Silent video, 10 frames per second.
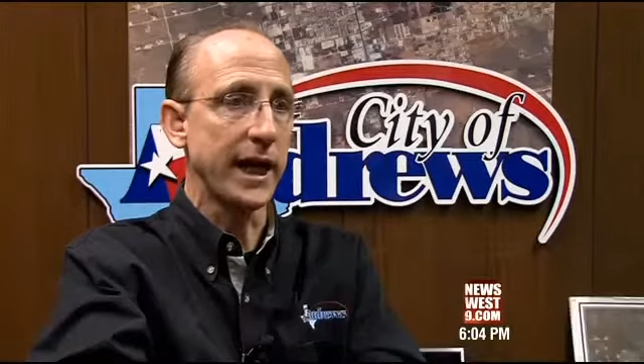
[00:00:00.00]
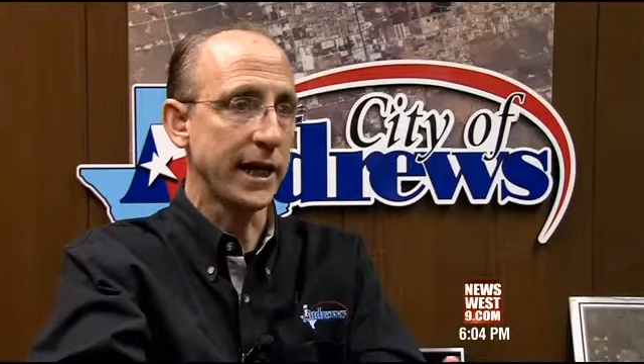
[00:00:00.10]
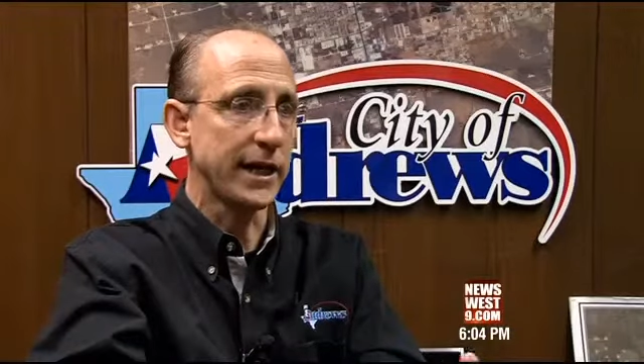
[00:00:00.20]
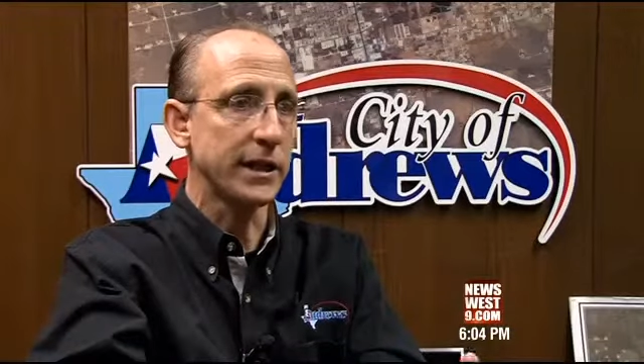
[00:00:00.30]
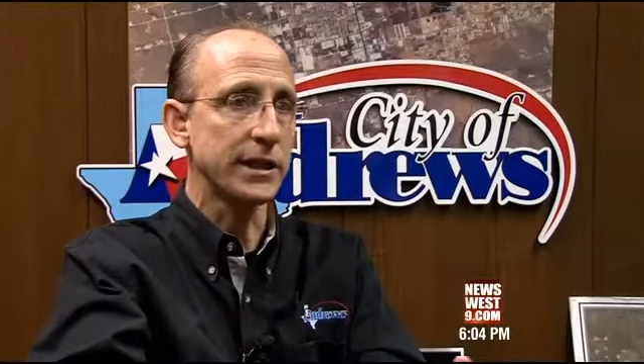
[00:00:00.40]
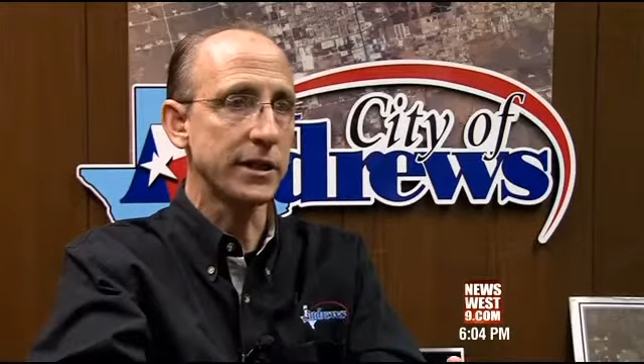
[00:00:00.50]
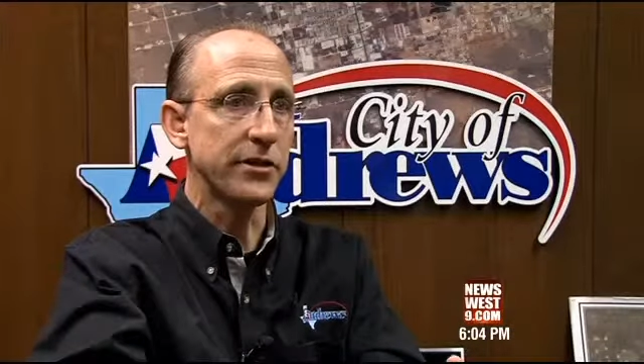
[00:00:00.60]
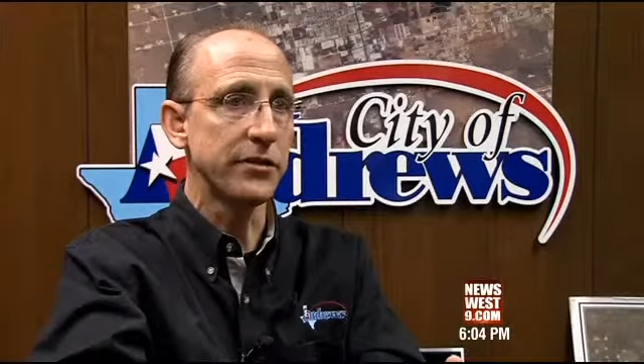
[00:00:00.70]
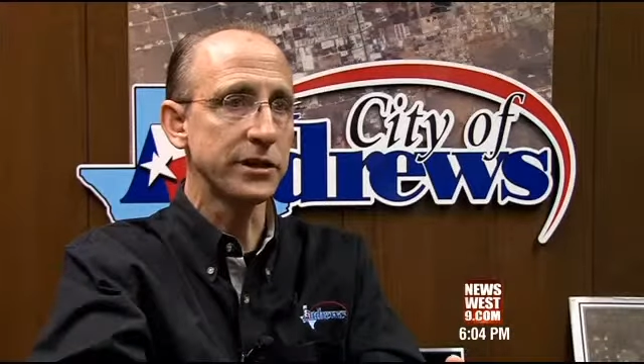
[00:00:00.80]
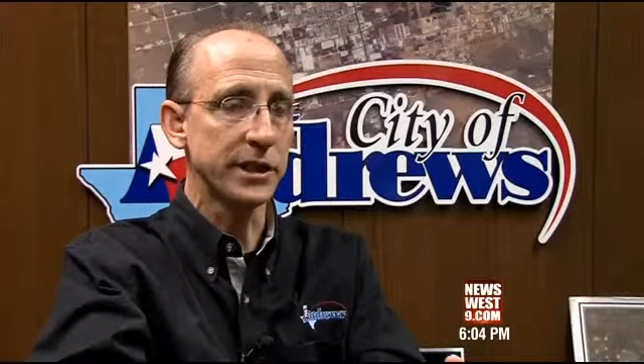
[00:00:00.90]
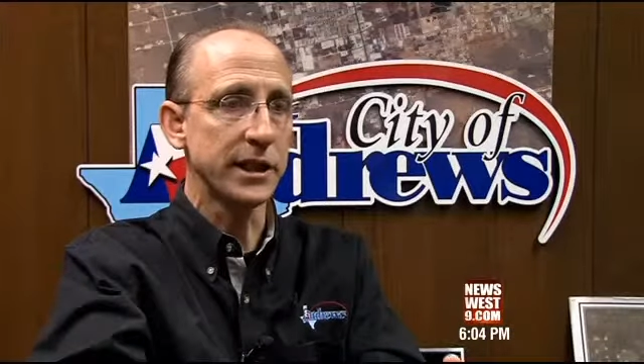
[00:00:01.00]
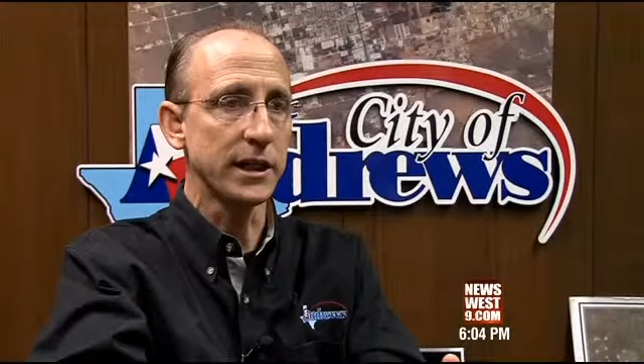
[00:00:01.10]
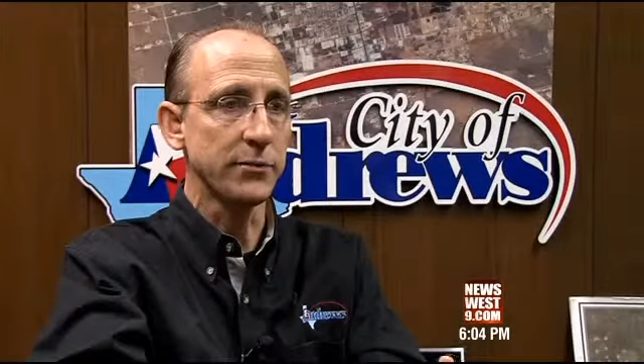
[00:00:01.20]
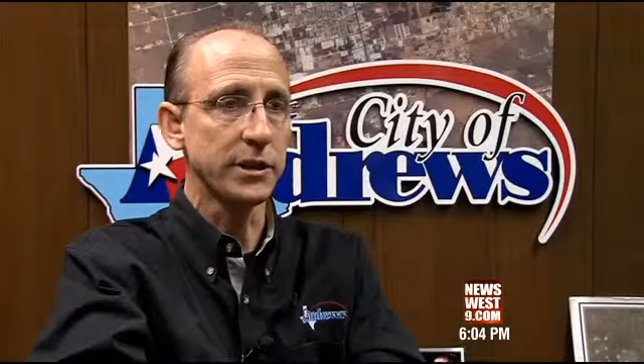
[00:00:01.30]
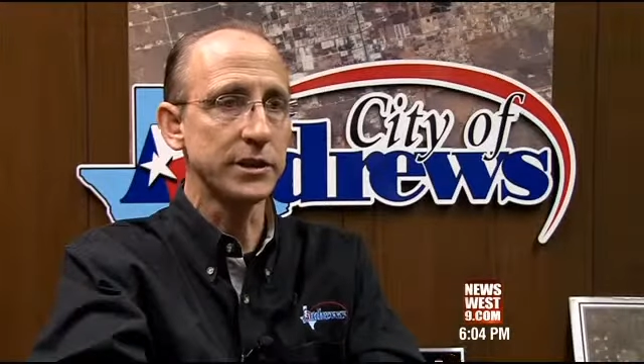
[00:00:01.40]
annexed into the city
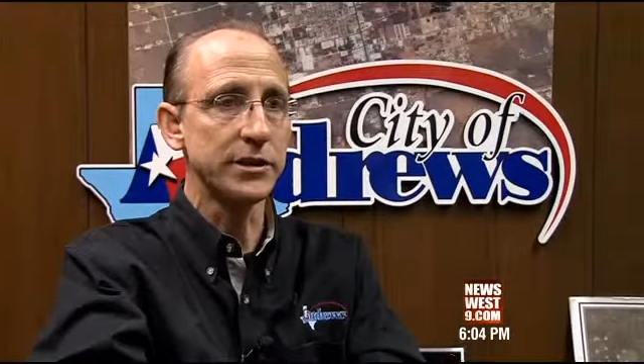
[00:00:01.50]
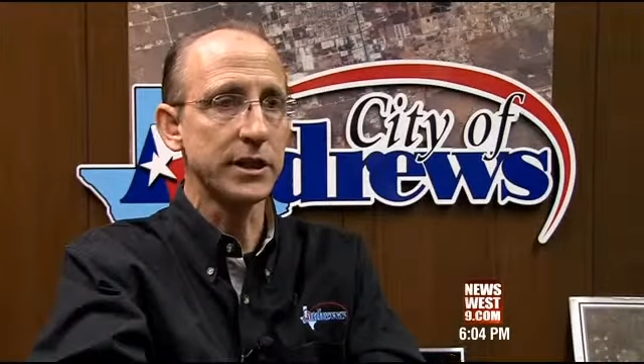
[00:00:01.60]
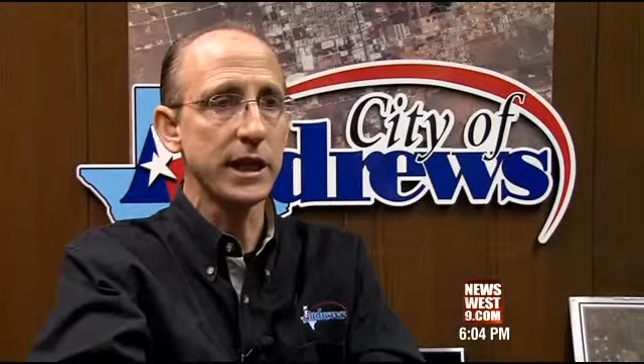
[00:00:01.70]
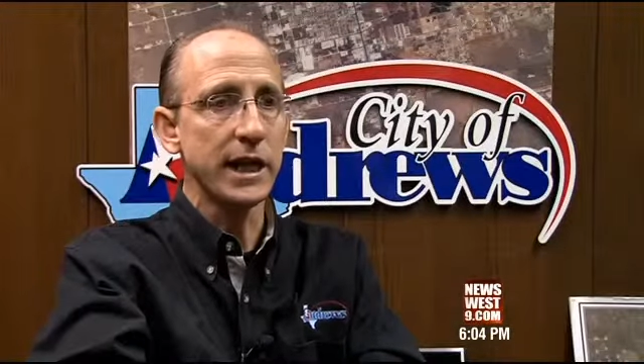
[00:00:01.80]
limits.